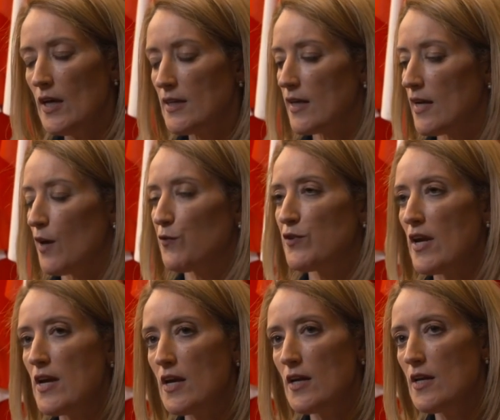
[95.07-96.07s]
that have
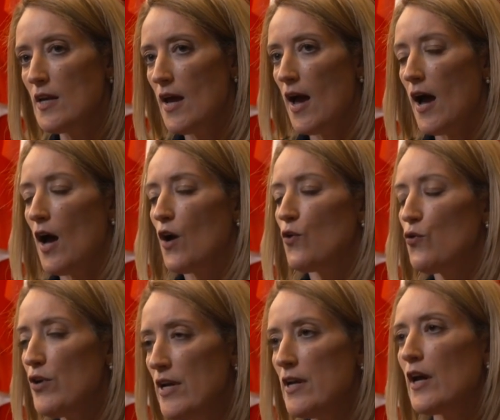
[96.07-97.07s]
taken a
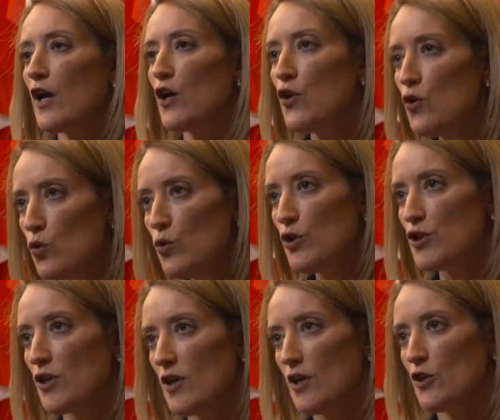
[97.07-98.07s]
really
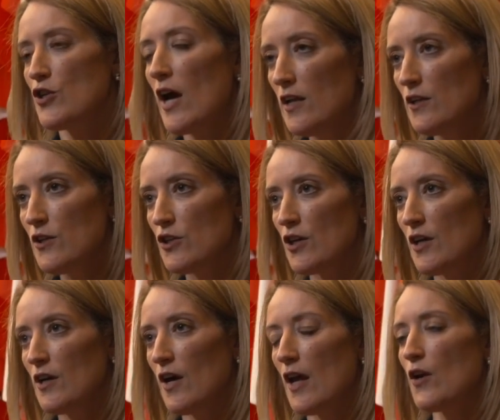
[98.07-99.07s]
huge challenge
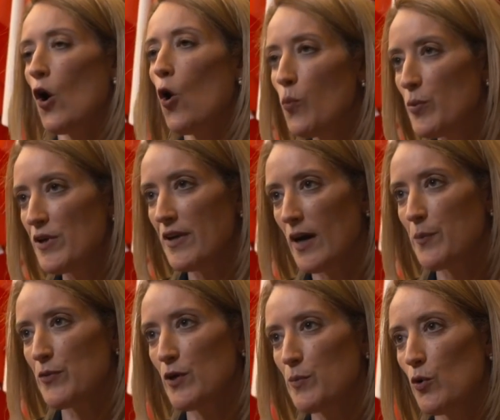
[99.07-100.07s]
and opened
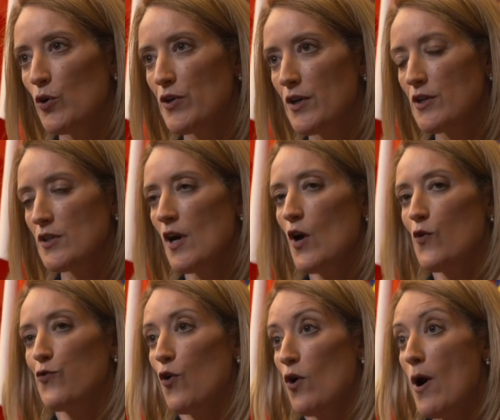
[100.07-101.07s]
up their borders
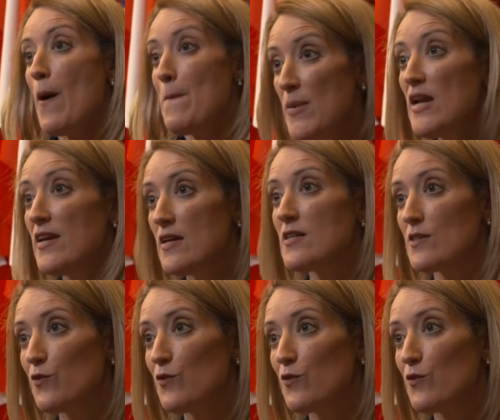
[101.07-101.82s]
for millions,